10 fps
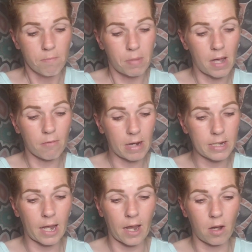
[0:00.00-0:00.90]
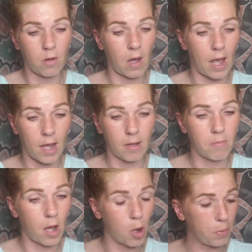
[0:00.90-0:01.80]
But right now,
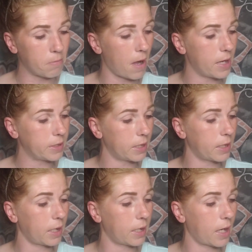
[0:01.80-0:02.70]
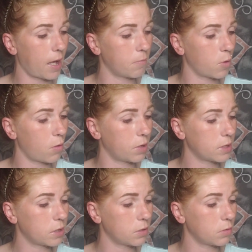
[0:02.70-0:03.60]
I'm open-minded, and I'm
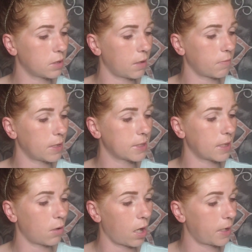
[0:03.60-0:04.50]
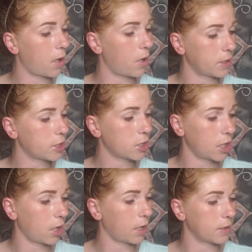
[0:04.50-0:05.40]
going to give this an honest
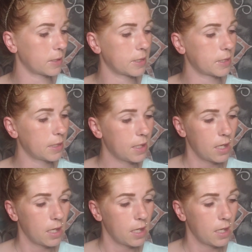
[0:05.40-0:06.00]
chance.